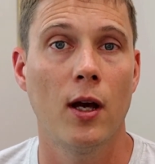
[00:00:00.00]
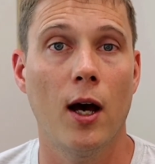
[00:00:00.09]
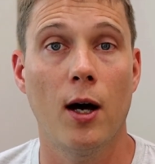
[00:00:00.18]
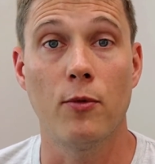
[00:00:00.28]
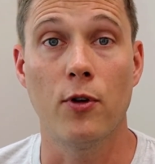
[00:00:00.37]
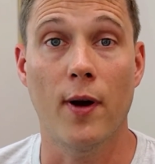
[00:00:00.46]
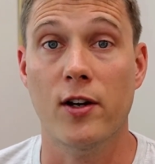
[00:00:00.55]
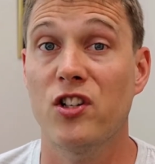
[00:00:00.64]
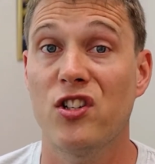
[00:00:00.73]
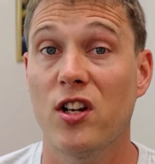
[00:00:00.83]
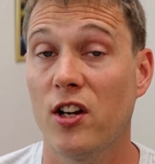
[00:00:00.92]
you're
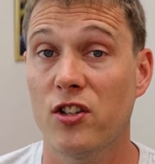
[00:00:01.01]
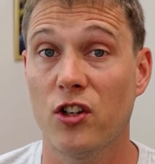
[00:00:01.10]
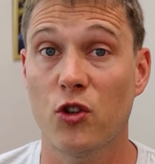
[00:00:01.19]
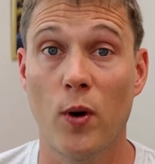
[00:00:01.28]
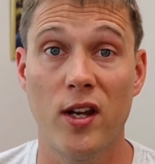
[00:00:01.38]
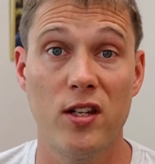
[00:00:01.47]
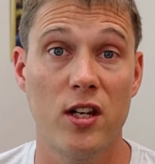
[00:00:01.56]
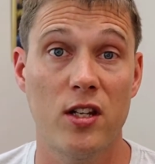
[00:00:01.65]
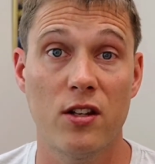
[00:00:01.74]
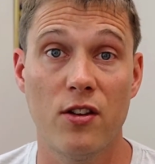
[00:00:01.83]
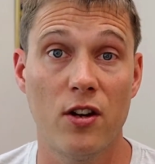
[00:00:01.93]
actually charging $20
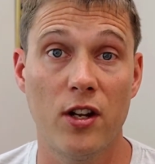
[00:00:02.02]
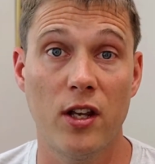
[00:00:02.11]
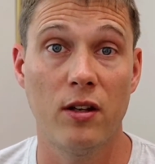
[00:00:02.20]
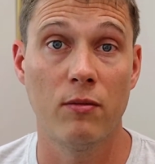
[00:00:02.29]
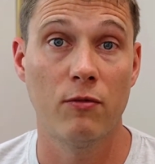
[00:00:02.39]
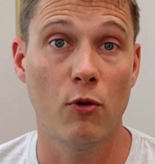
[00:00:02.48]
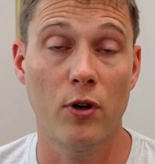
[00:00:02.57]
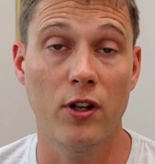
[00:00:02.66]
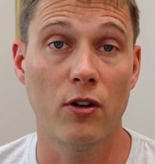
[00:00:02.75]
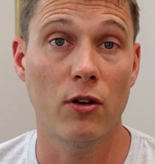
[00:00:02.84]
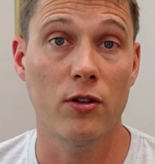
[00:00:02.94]
to $30,
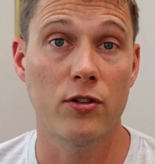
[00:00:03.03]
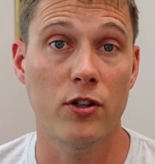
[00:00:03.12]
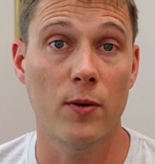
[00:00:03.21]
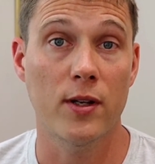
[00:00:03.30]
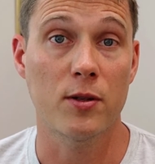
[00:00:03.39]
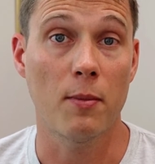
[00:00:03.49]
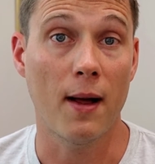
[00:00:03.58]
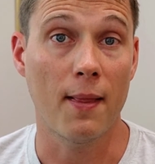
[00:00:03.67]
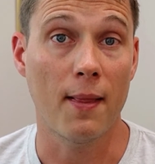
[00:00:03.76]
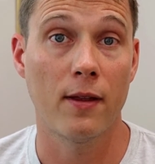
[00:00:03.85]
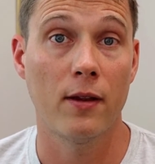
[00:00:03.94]
$40 US a
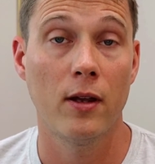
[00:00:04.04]
month